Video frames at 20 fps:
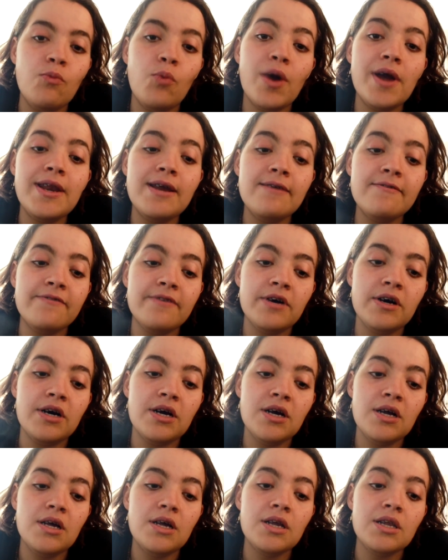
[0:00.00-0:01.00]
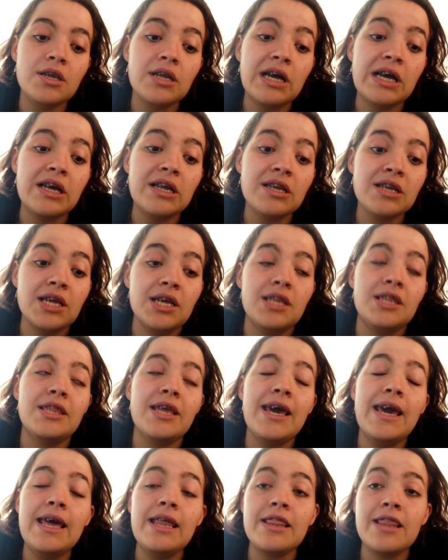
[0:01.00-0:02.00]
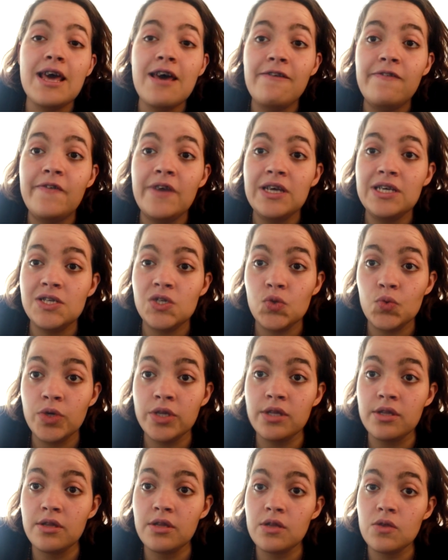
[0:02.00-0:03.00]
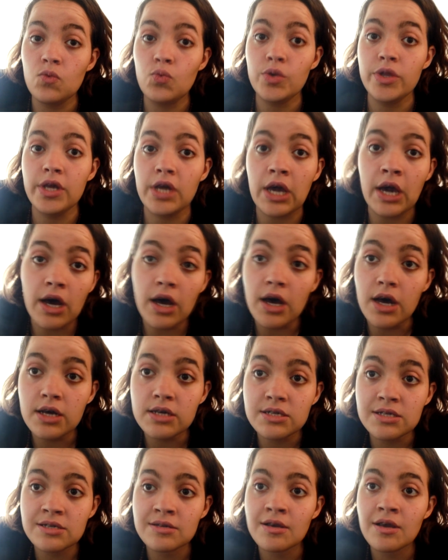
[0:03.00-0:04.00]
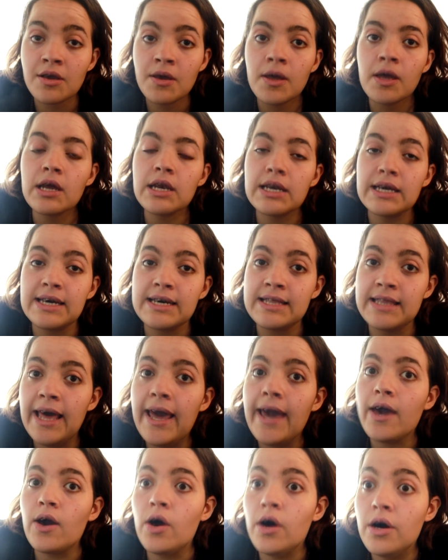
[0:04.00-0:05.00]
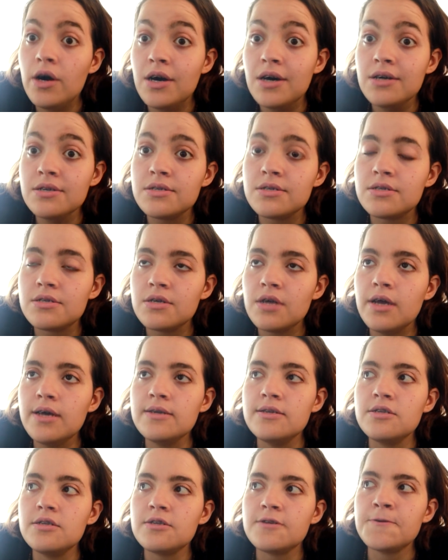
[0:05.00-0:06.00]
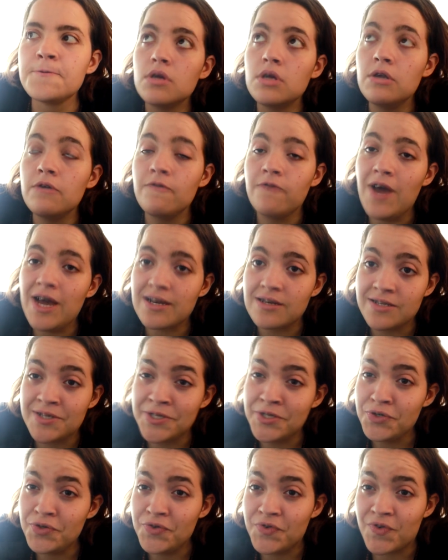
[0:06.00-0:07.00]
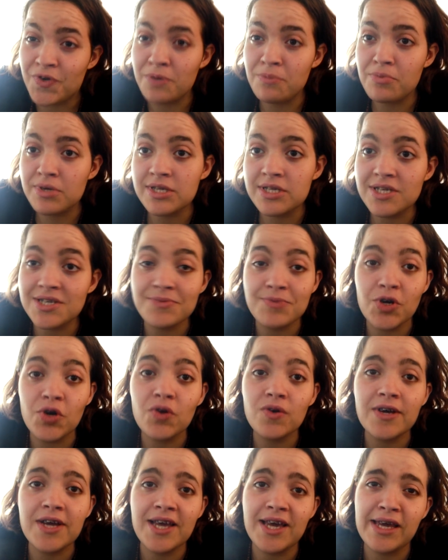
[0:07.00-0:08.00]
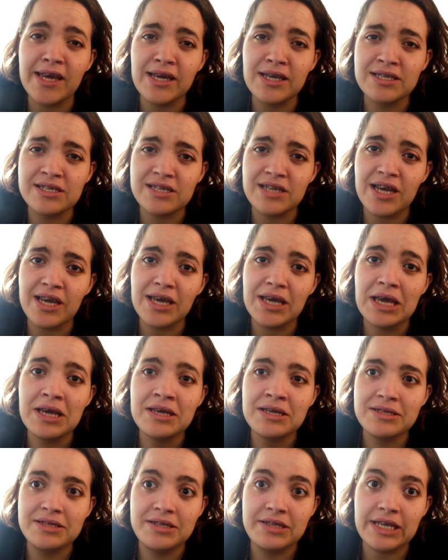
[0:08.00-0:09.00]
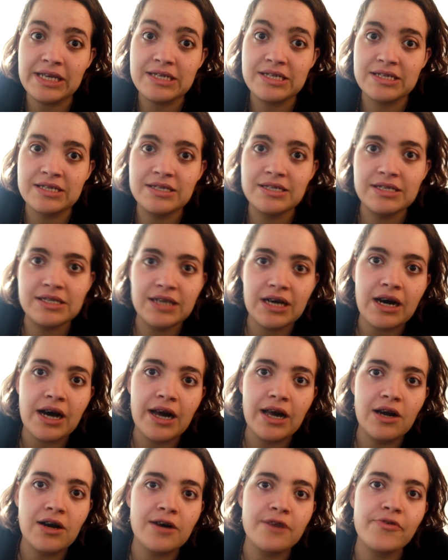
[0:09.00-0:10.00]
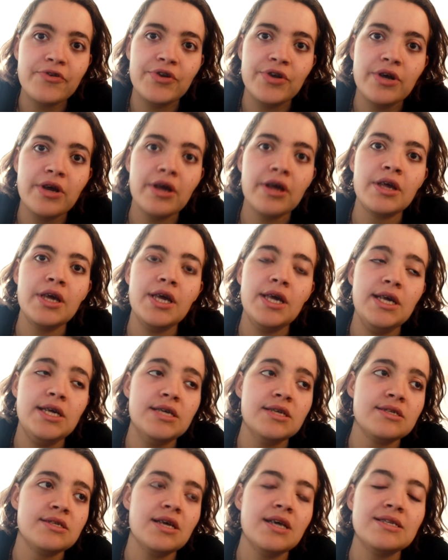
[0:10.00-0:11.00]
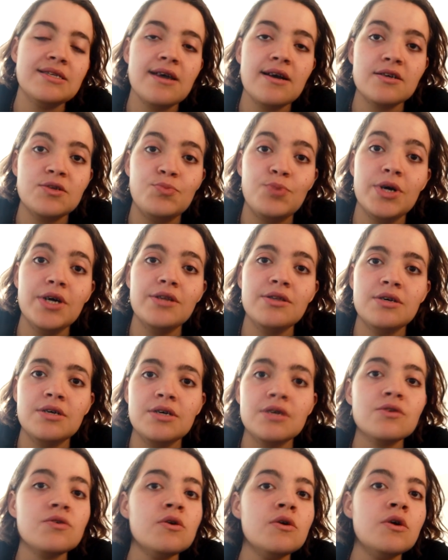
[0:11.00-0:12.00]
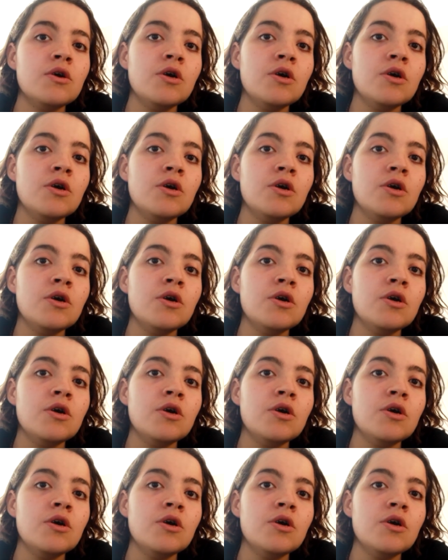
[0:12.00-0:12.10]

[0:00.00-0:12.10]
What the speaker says: whenever like they're faced with a curse, like they're cursed, and in fact the dude from Princess Mononoke is like destined to die after he is attacked by the